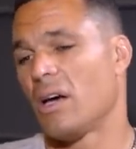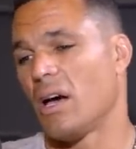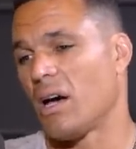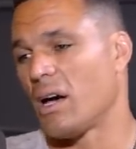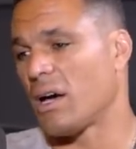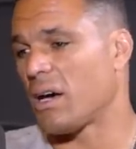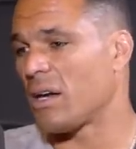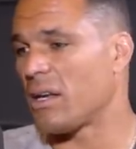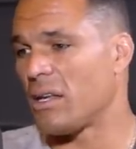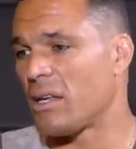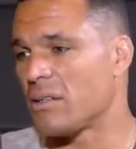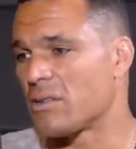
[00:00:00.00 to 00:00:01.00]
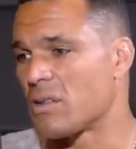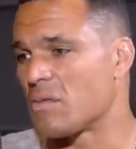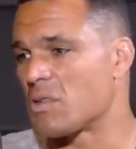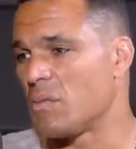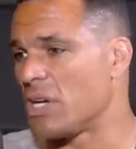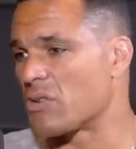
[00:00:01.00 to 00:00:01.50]
Uh, to,
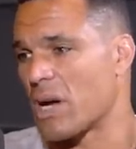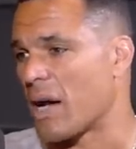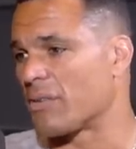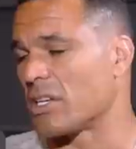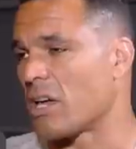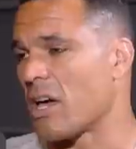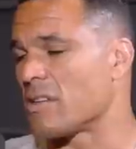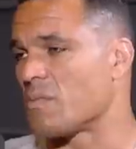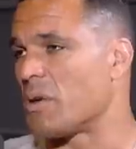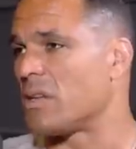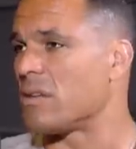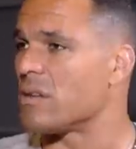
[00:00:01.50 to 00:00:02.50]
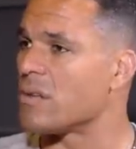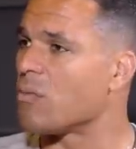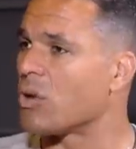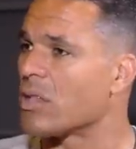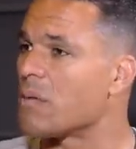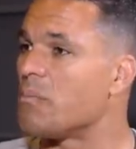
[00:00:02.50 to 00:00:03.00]
to me, traveling has been
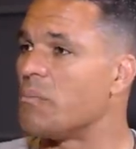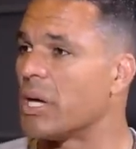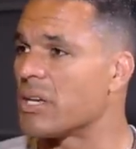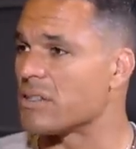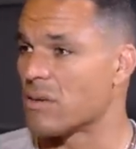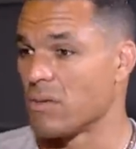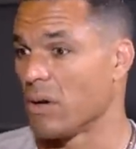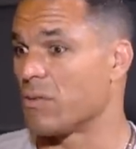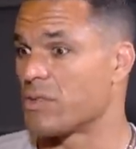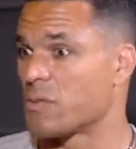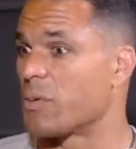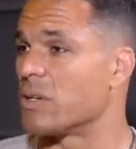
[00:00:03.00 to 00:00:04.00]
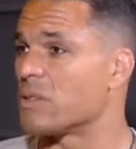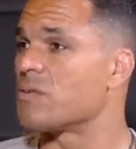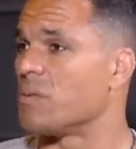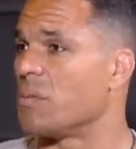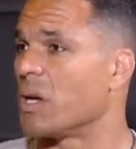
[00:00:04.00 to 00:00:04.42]
one of the biggest growth spurts for